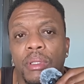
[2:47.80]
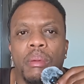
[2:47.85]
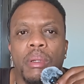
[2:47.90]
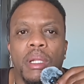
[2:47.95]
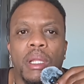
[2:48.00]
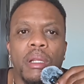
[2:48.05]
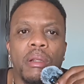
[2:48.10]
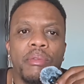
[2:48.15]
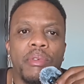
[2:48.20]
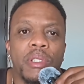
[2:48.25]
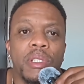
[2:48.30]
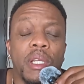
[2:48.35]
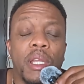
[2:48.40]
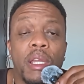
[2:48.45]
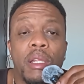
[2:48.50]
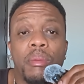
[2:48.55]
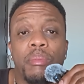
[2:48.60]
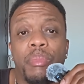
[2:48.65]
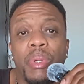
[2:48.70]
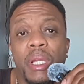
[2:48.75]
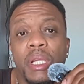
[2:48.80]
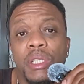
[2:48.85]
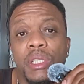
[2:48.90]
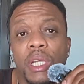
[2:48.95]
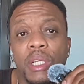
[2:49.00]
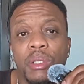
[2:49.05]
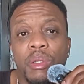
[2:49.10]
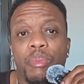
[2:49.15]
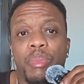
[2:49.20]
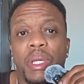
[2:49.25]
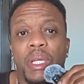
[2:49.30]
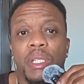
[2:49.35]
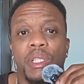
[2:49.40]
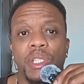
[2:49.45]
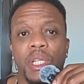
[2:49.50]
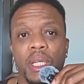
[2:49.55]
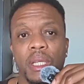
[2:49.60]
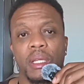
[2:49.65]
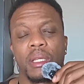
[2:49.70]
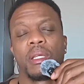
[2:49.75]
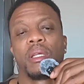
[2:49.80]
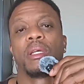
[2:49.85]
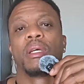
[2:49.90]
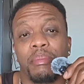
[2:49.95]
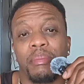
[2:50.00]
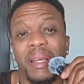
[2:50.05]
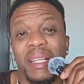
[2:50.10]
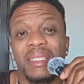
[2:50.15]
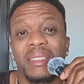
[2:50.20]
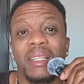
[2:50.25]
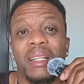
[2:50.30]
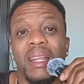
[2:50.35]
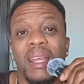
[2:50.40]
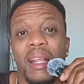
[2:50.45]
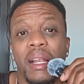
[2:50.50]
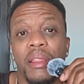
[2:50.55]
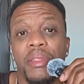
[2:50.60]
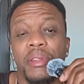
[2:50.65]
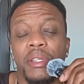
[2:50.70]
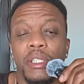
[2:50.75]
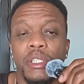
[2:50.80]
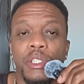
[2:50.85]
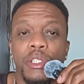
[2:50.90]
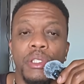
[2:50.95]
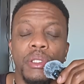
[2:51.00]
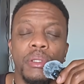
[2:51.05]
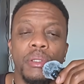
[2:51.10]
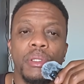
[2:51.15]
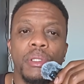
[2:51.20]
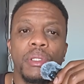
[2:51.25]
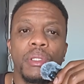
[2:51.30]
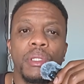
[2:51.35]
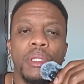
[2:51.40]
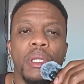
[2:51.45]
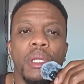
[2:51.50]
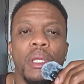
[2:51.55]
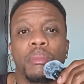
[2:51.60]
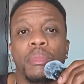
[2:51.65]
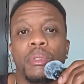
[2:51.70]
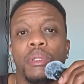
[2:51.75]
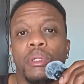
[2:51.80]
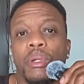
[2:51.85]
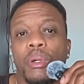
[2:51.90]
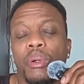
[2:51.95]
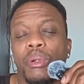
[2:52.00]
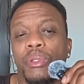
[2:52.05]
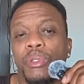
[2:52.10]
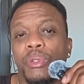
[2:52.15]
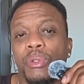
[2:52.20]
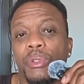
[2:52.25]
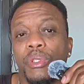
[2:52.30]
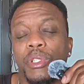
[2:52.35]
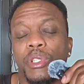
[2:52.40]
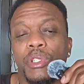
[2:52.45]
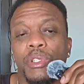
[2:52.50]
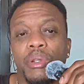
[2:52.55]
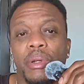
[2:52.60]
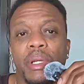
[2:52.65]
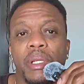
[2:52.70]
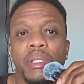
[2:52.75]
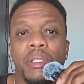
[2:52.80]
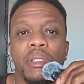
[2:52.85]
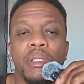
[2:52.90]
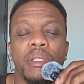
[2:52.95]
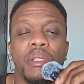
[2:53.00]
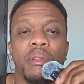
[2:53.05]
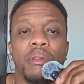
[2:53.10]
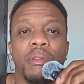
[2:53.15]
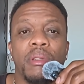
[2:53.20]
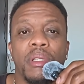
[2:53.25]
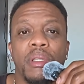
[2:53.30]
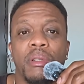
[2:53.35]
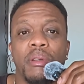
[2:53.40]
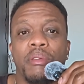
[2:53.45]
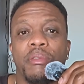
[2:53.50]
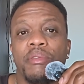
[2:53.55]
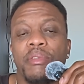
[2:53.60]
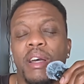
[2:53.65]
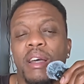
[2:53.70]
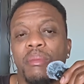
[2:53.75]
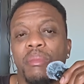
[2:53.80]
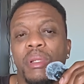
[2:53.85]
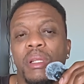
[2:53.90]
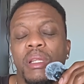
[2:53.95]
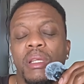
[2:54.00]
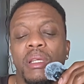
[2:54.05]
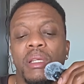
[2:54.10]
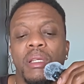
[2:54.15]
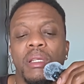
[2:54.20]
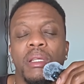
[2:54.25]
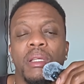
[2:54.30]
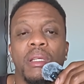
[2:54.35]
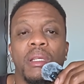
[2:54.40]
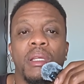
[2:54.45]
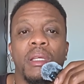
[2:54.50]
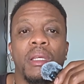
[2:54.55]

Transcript: A lot of us are getting paycheck to paycheck, mental health issues, going through stress, family,